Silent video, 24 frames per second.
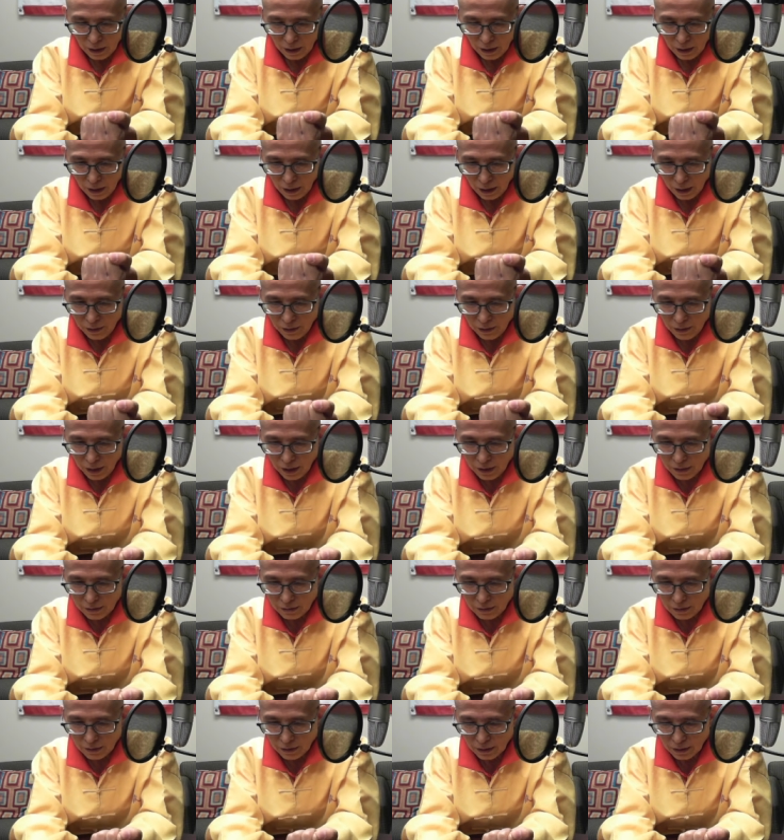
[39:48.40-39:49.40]
And
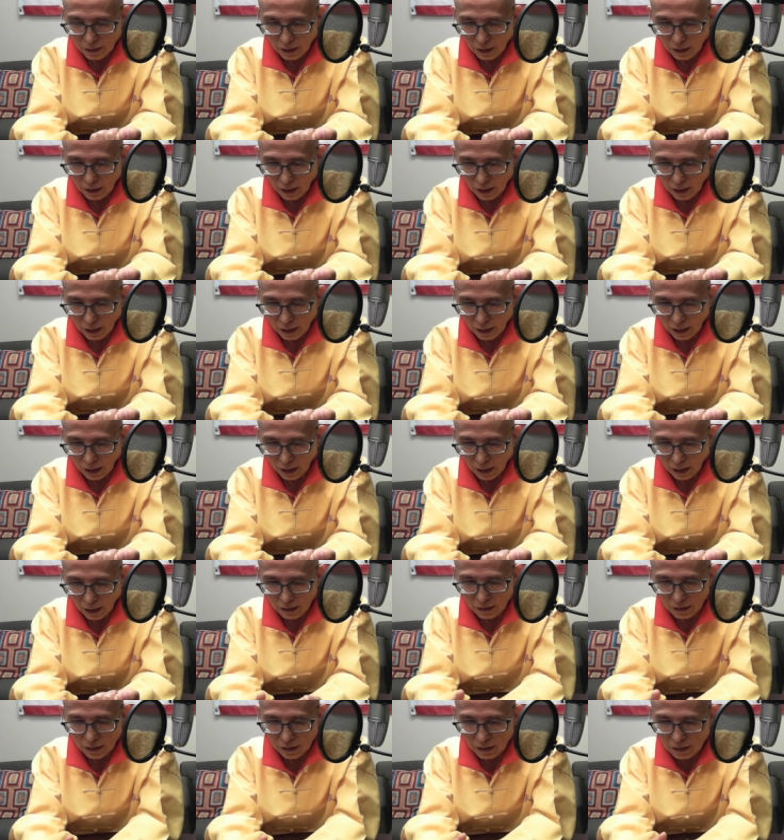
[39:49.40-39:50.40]
then
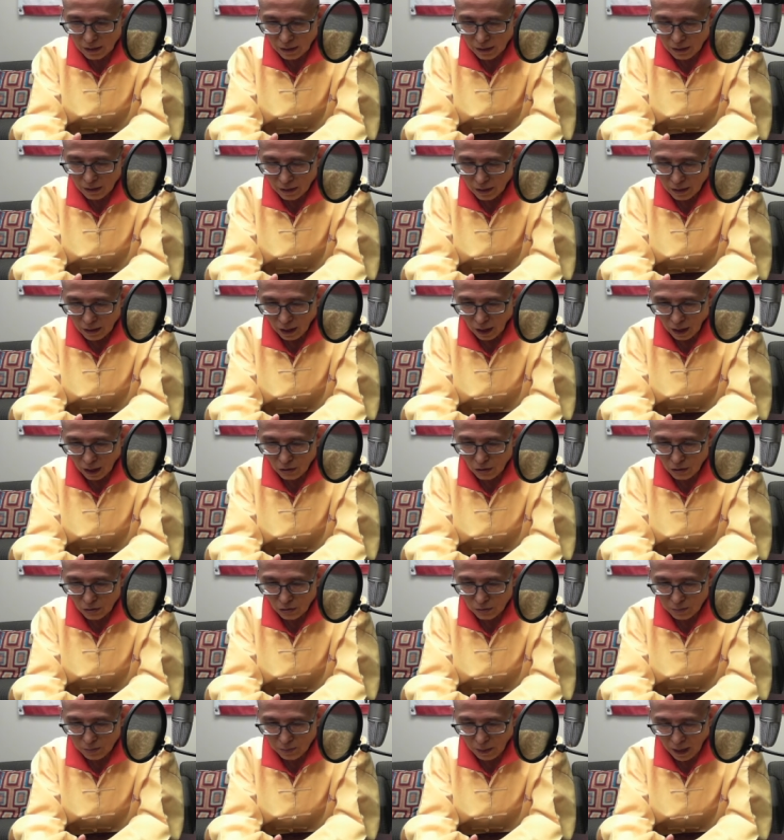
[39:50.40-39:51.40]
the uncle
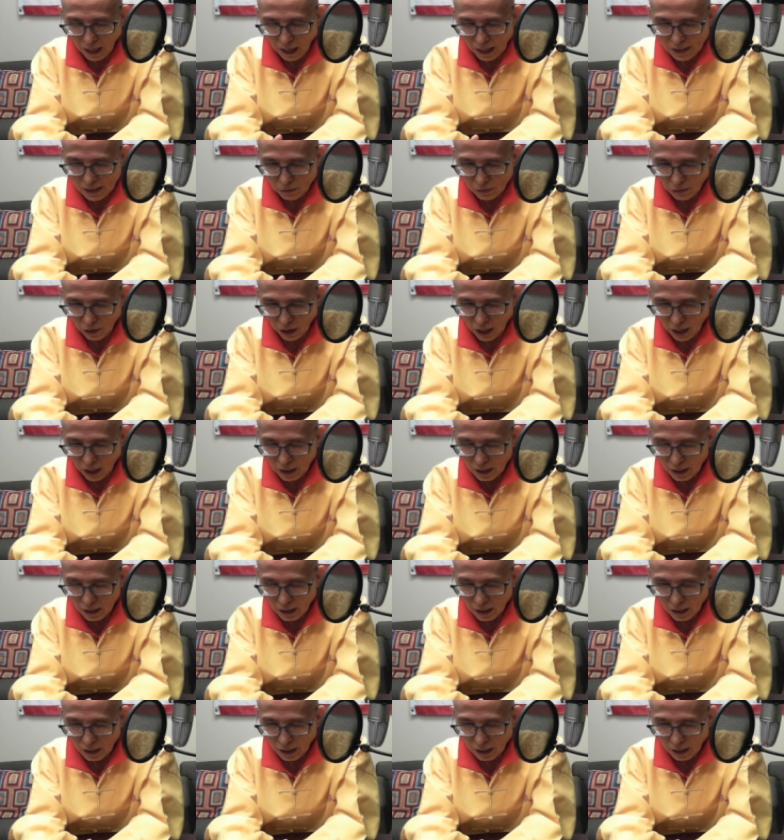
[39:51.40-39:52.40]
passed away,
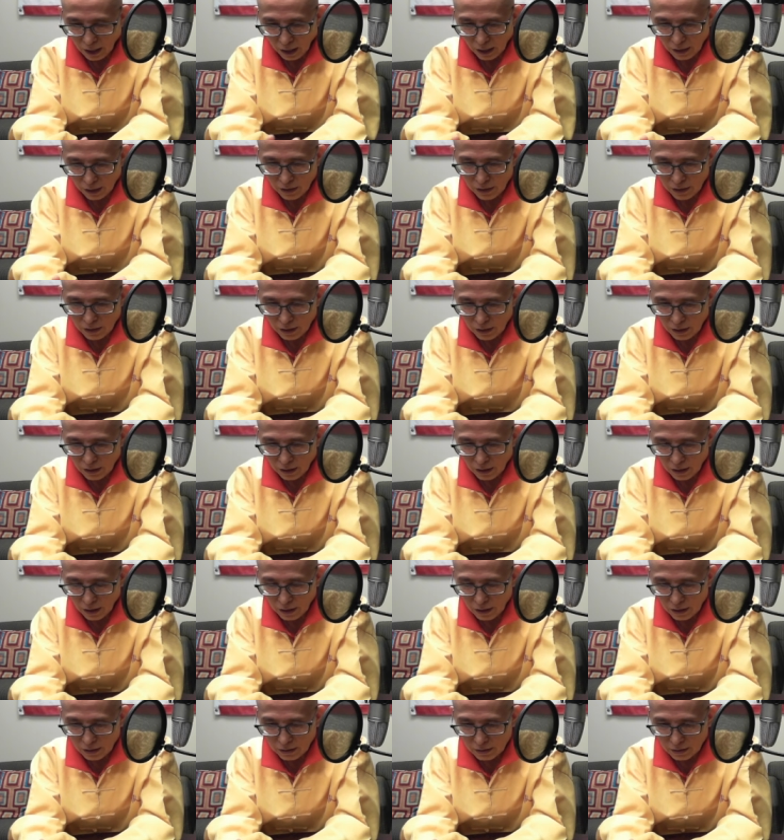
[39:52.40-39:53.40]
and then
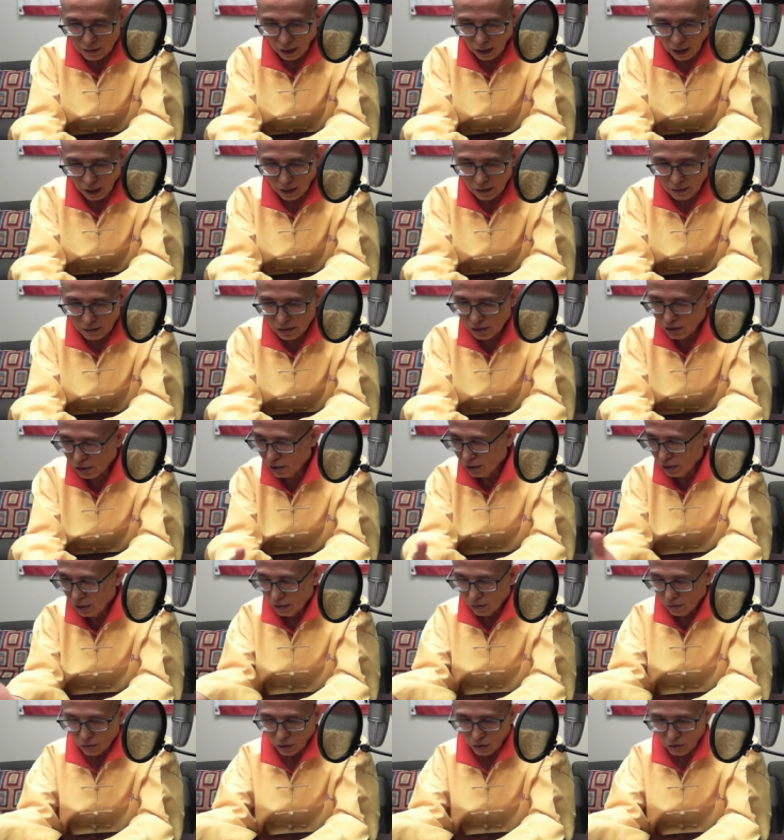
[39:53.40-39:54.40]
the aunt
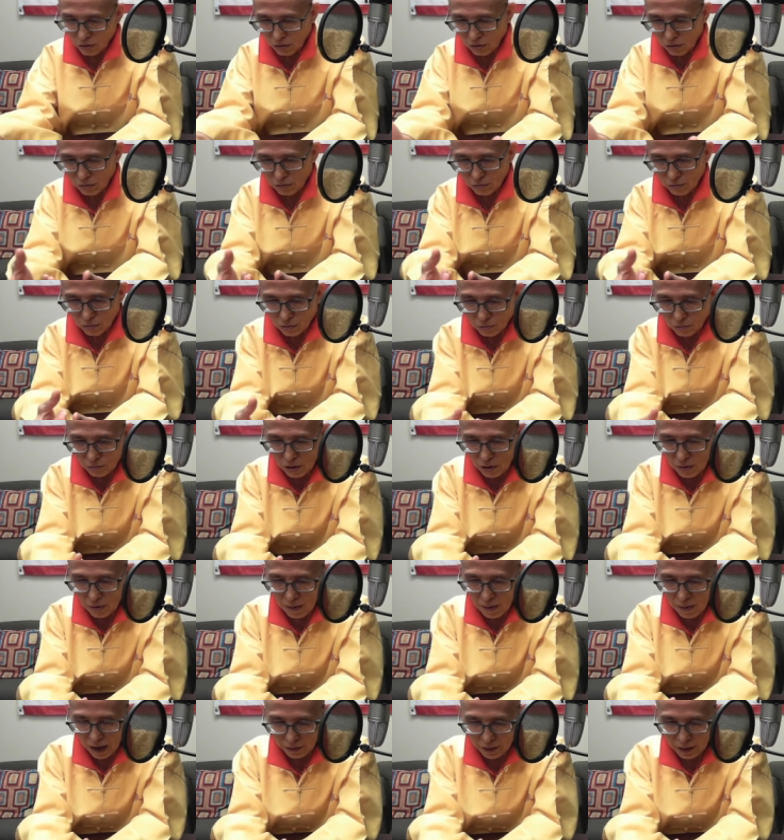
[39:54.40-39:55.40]
wanted to
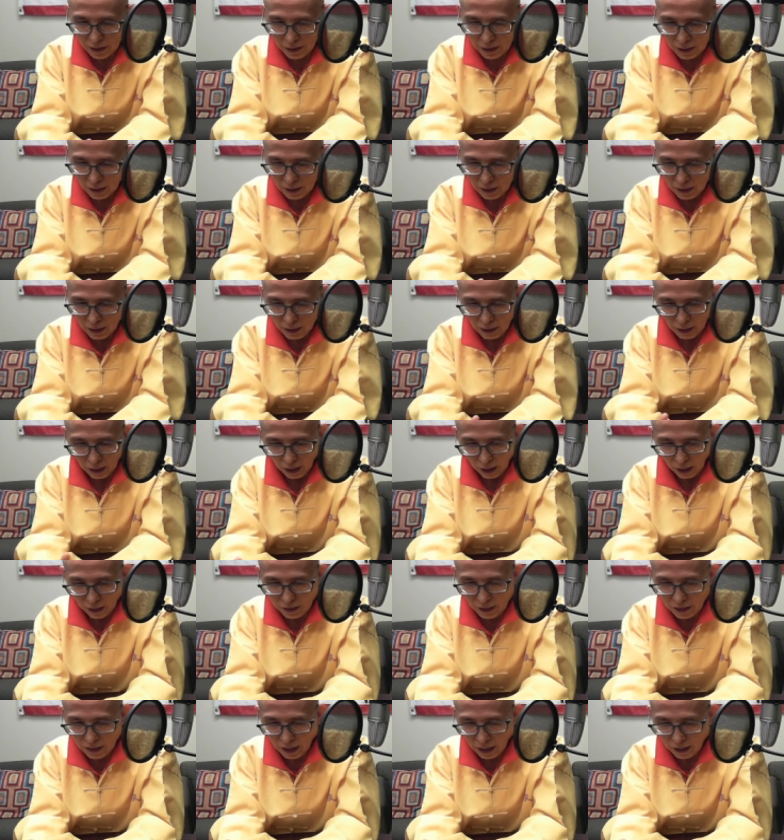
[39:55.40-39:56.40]
remarry,
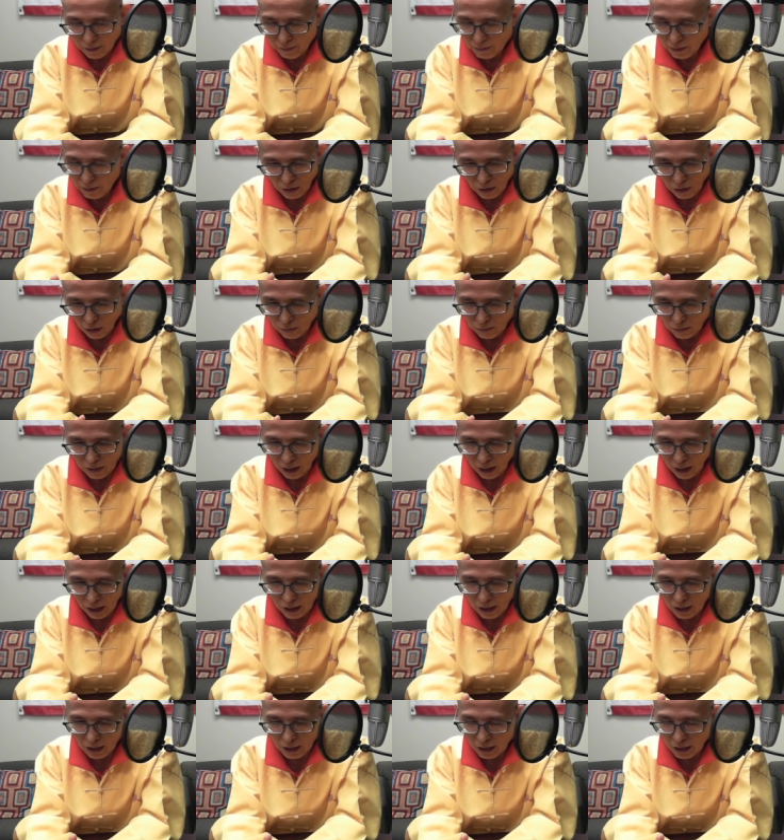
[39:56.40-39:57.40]
and then
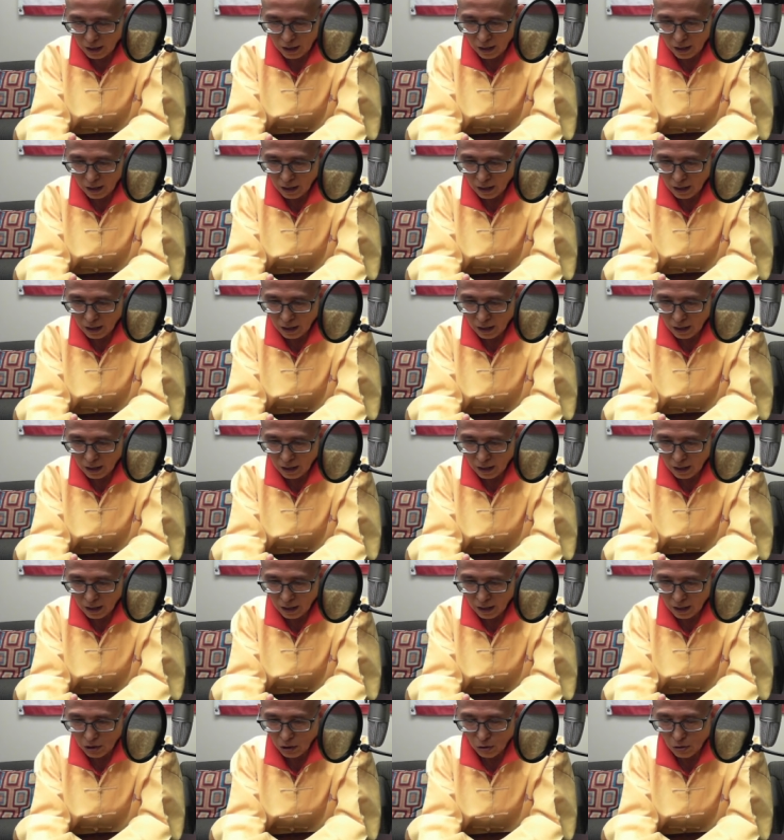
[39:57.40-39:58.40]
I
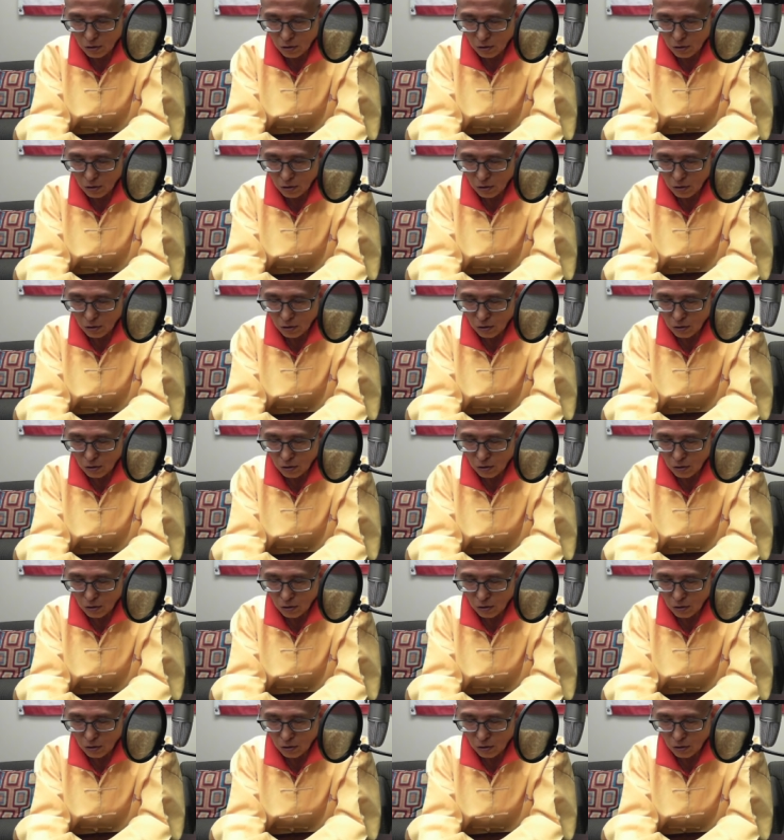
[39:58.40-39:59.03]
was homeless.